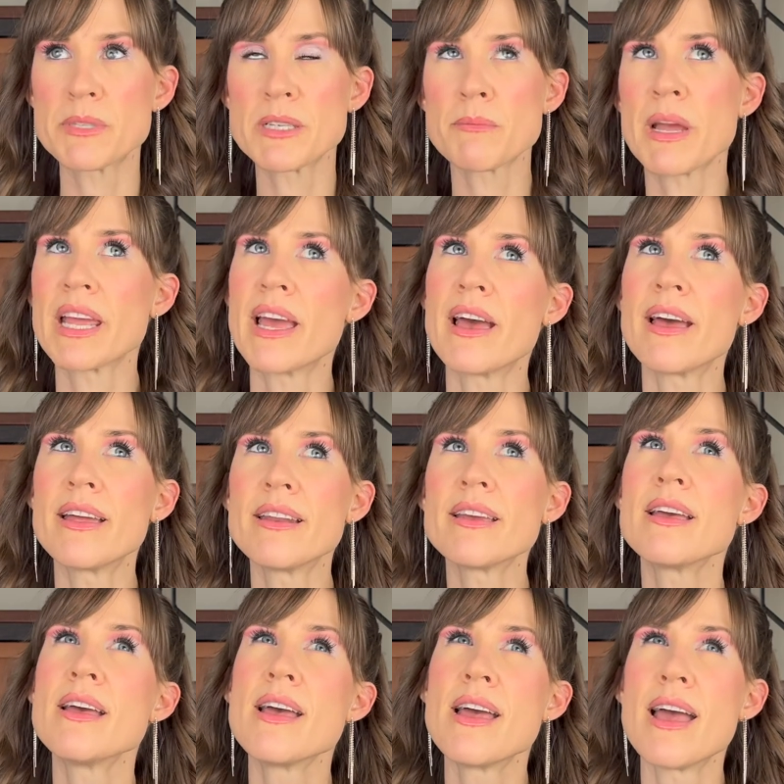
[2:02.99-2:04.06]
in my head
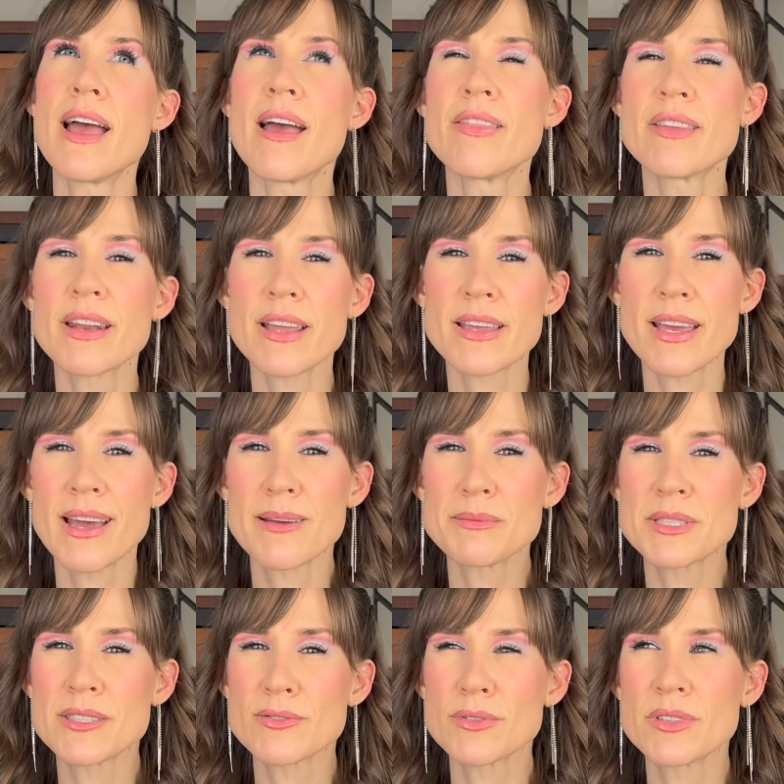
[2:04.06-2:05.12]
and that I kept
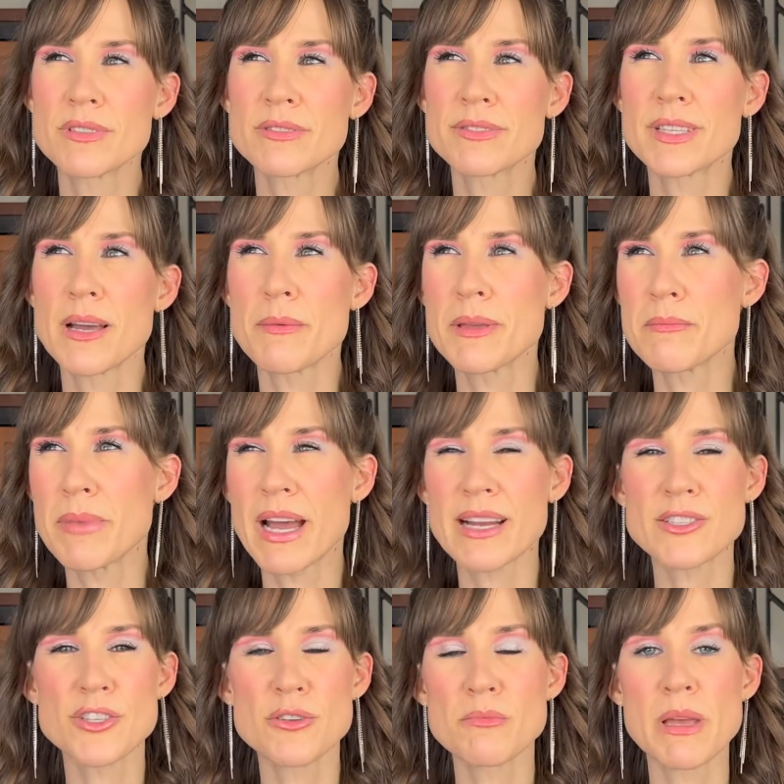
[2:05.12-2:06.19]
sort of coming back
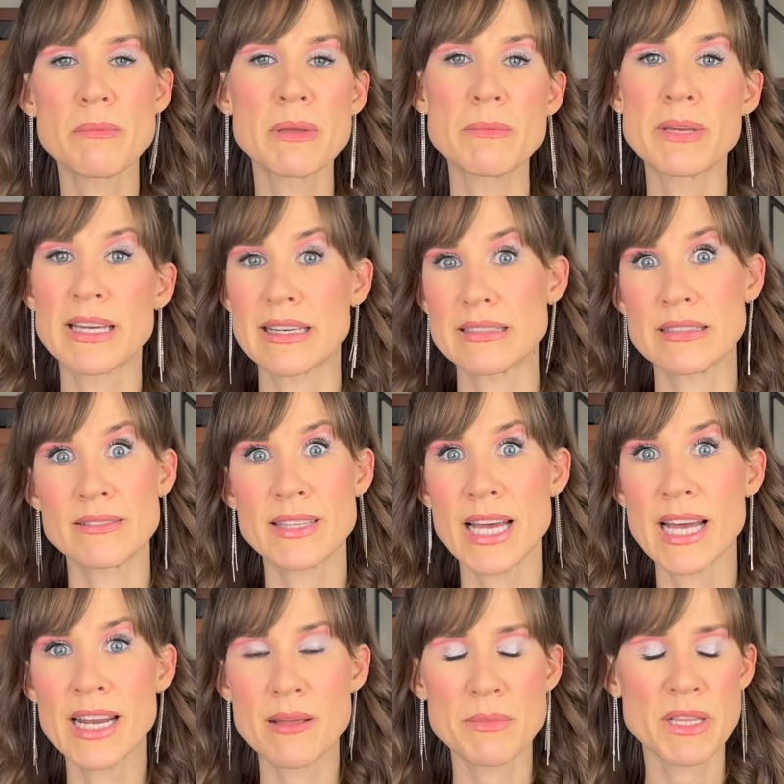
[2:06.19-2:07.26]
to, maybe because of
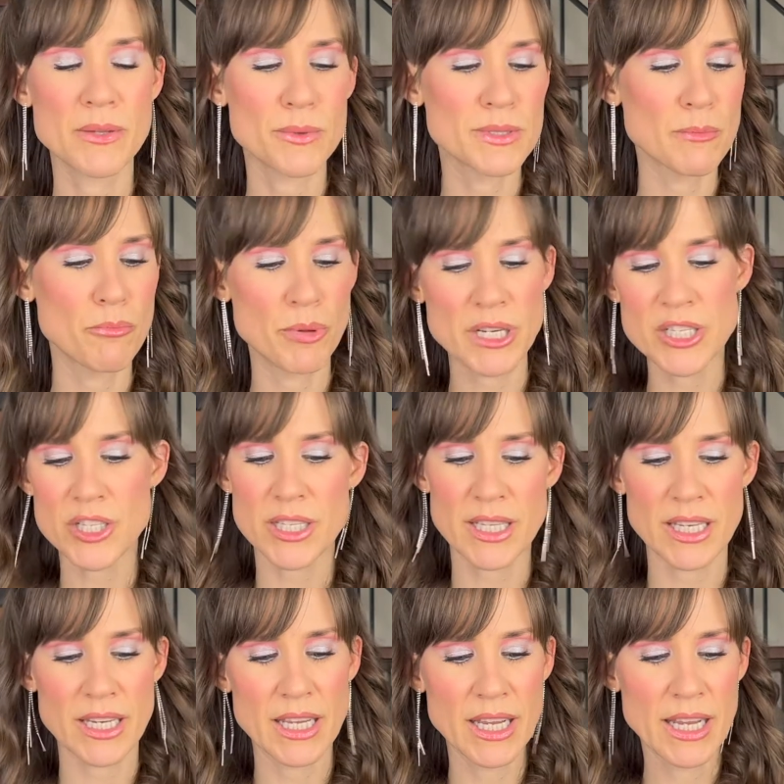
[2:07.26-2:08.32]
that. I mean, there was a bunch
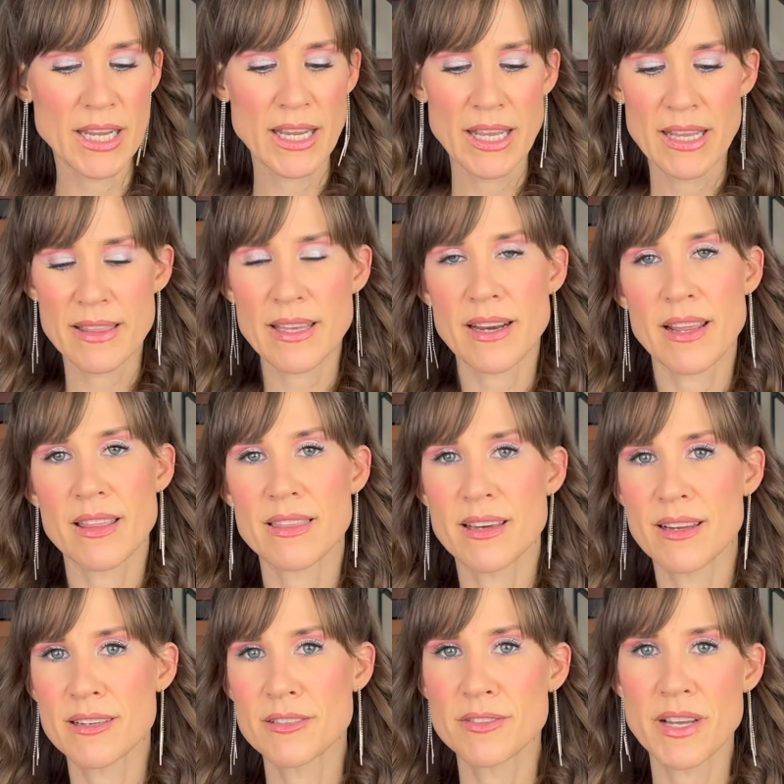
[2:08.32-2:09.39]
that I
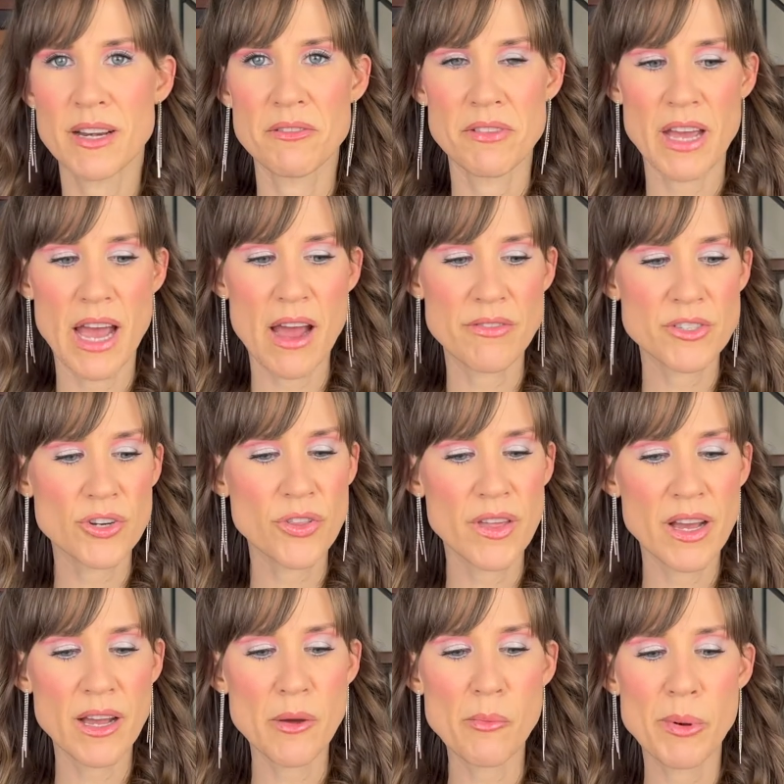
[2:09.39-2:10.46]
thought of kind of after
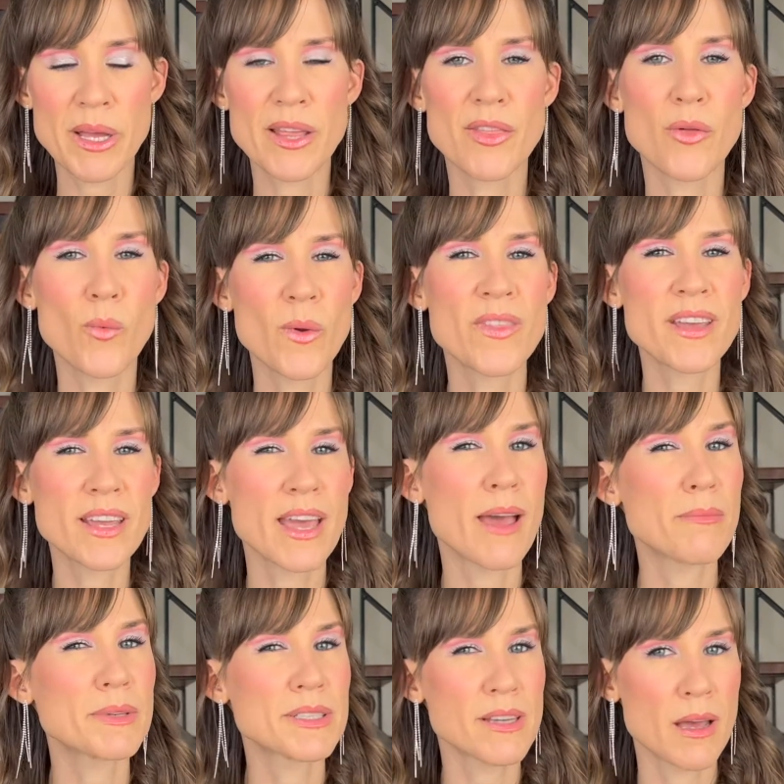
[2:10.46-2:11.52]
that, but the one that
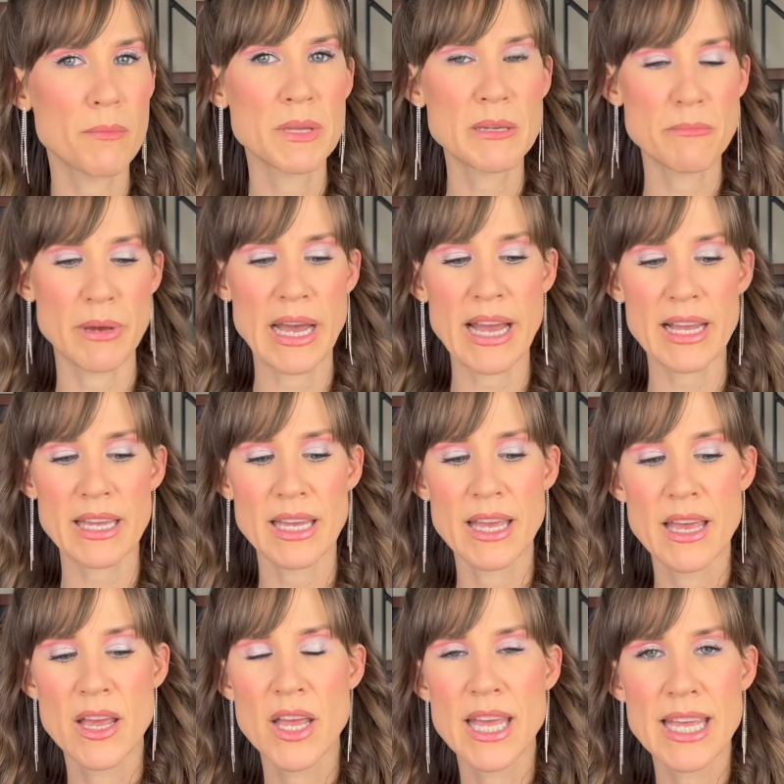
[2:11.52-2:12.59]
kept coming back
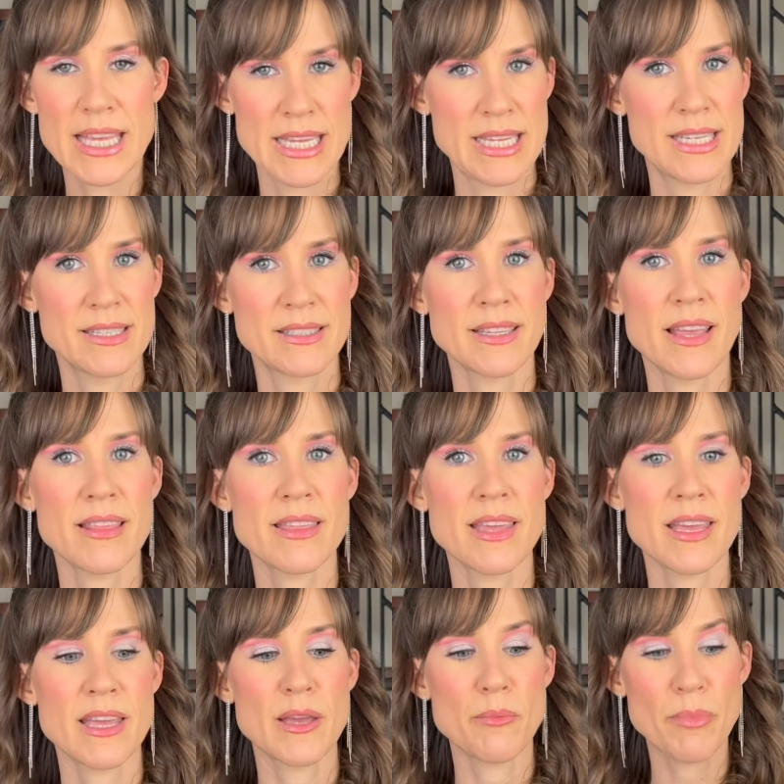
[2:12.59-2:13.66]
is
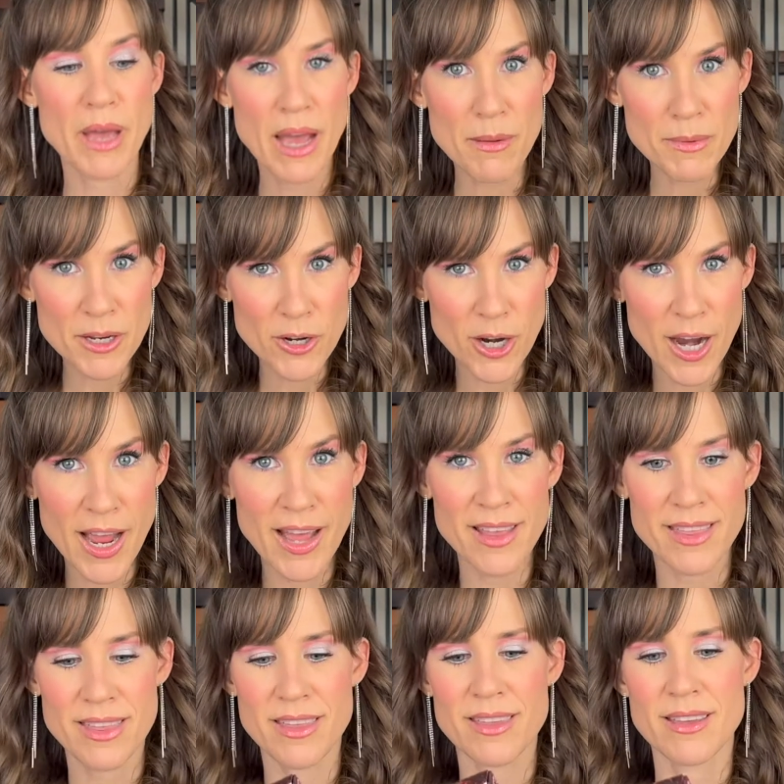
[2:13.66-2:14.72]
the Pat
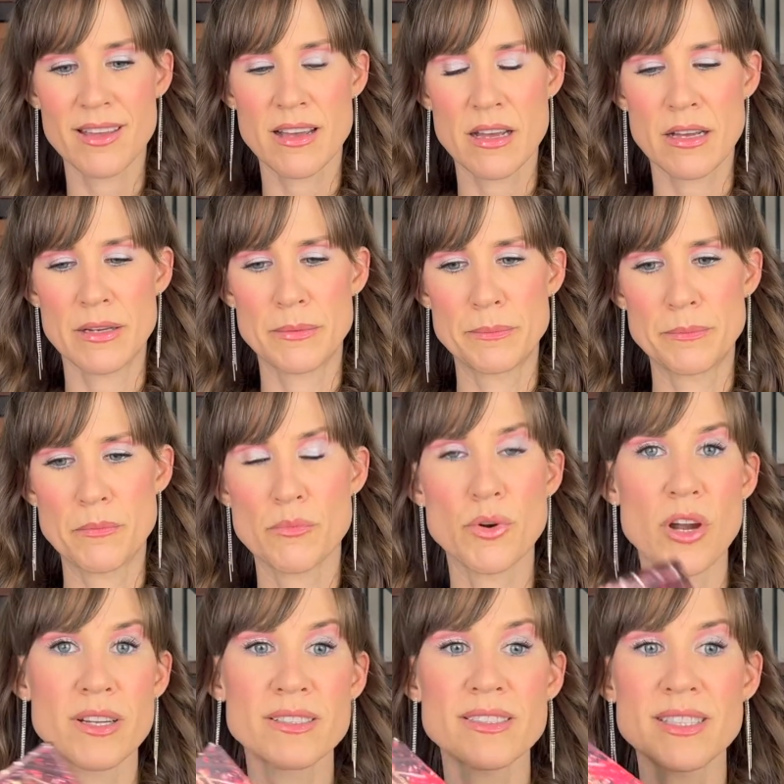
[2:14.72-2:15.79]
McGrath
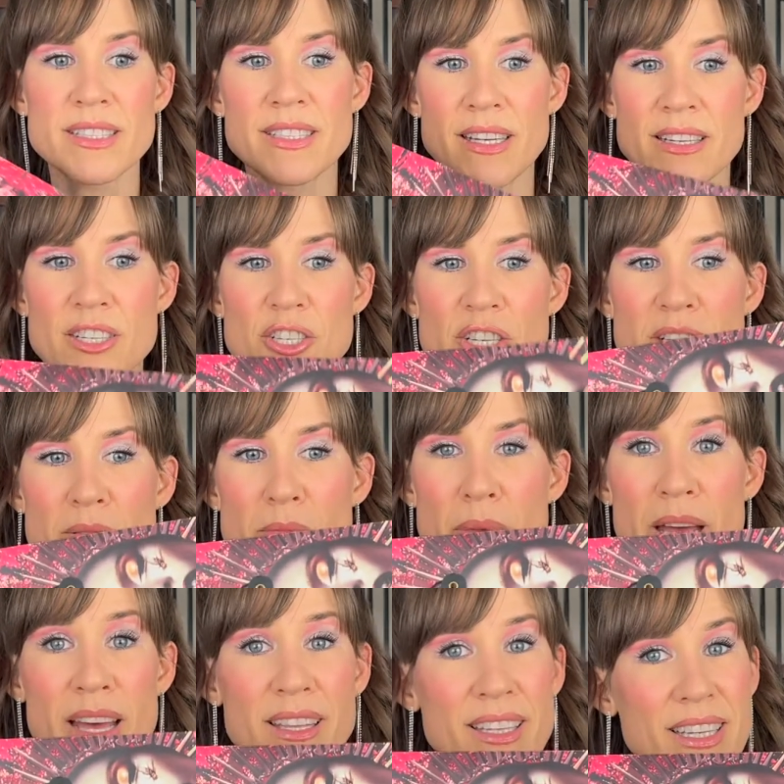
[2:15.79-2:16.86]
Bronze Seduction
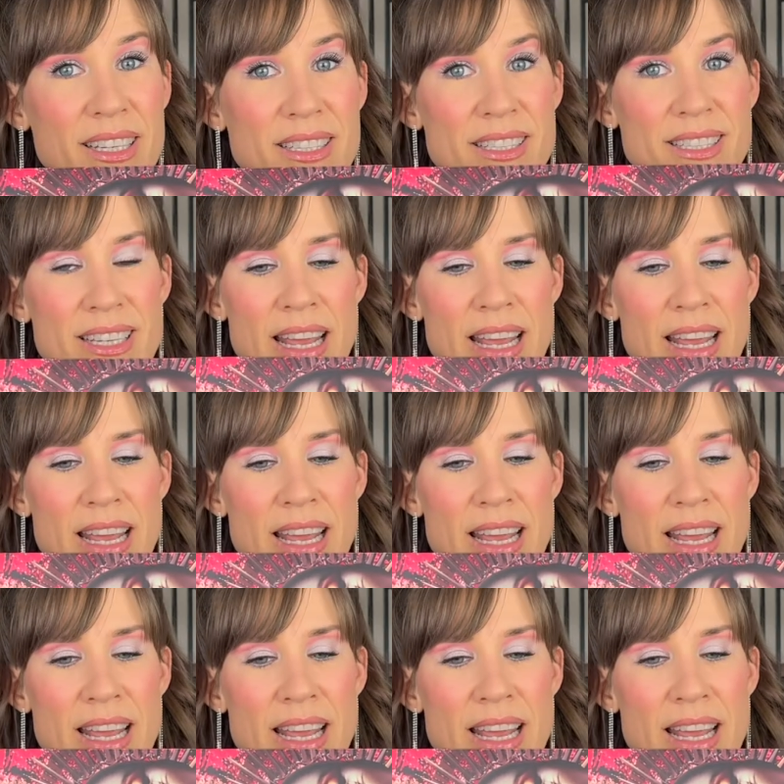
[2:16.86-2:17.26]
palette.